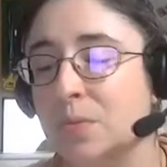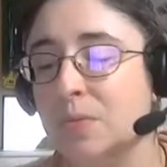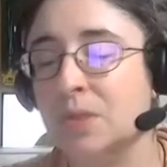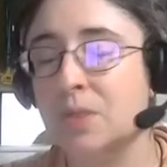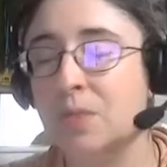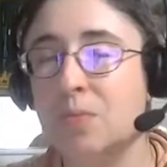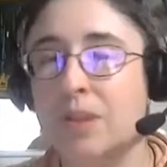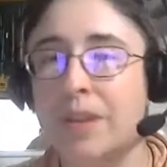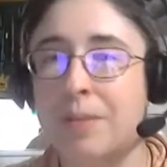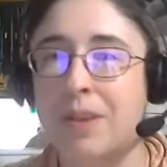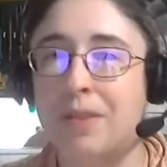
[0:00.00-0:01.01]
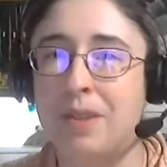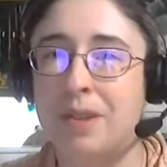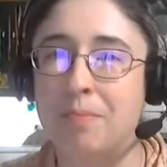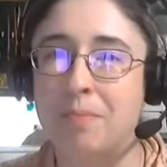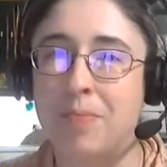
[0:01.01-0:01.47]
don't worry about
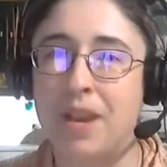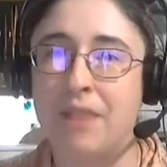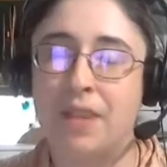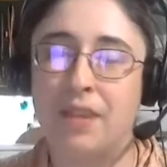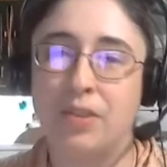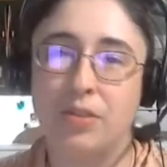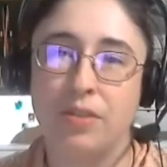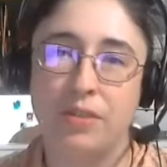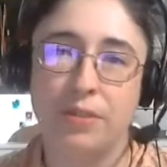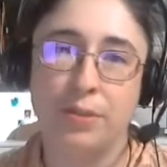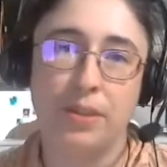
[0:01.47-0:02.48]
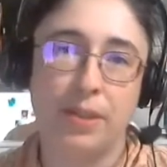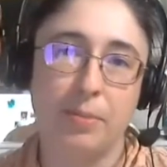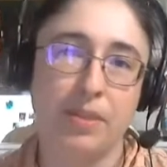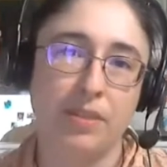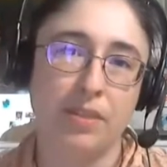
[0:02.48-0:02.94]
them having any sort of authority
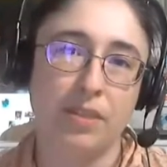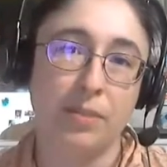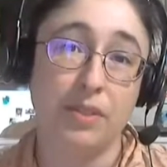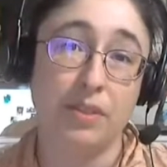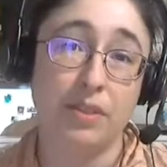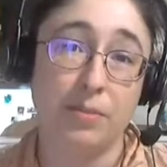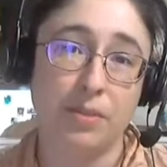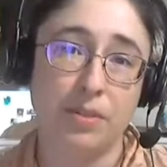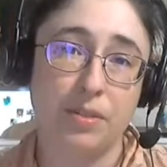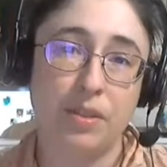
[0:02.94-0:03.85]
because they really don't.